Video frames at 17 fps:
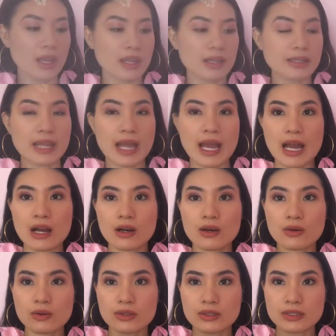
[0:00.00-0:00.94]

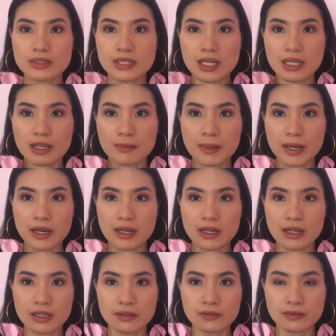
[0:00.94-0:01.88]
Now take a pair
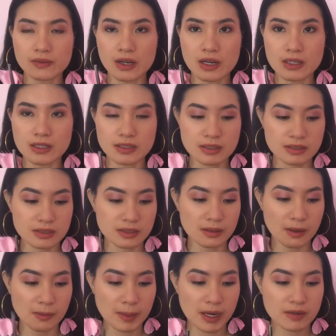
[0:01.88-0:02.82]

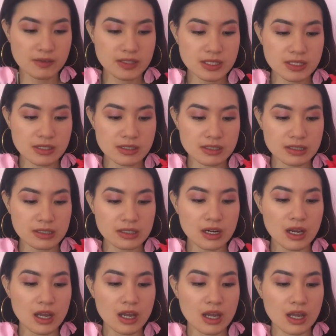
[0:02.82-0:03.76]
of scissors
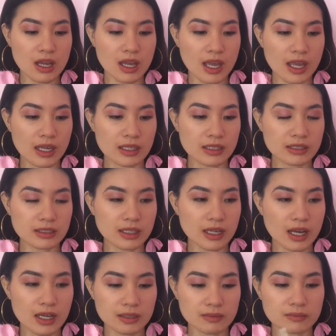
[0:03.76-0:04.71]
and
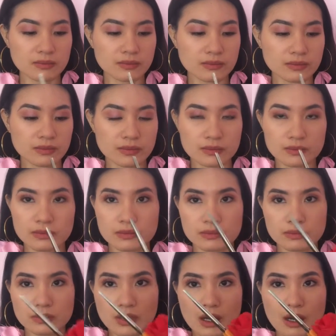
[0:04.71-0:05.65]
cut
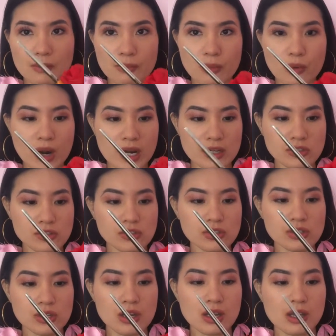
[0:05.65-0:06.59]
a
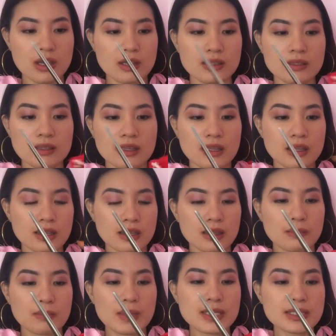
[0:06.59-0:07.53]
branch.
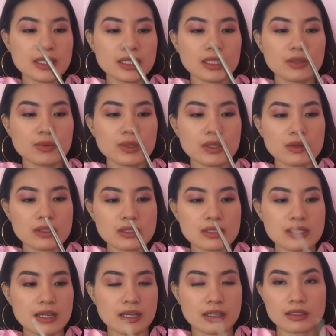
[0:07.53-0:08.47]
Basically, we're going to
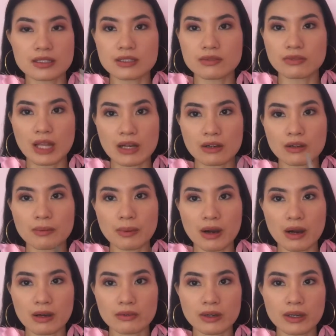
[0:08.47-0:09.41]
tear this flower
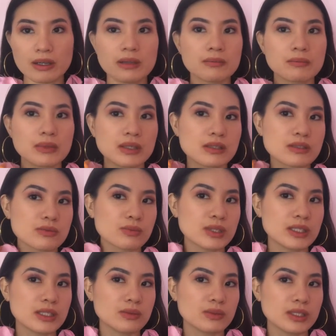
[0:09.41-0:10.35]
apart, right? Because we
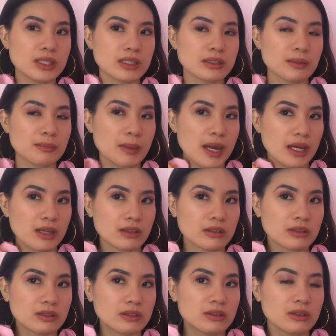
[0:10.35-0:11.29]
need the
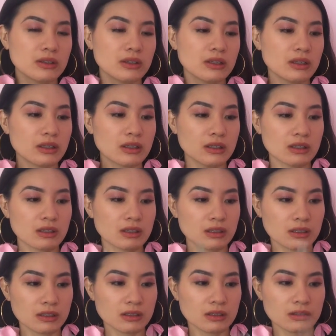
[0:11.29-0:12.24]
petal.
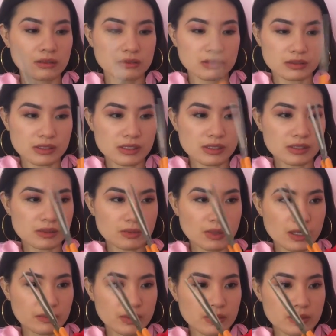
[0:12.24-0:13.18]
This is what
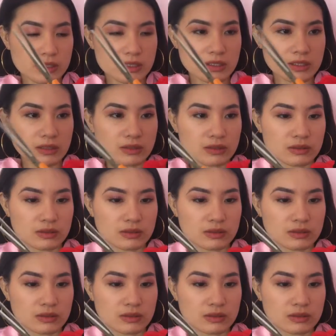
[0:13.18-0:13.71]
I'm going to do.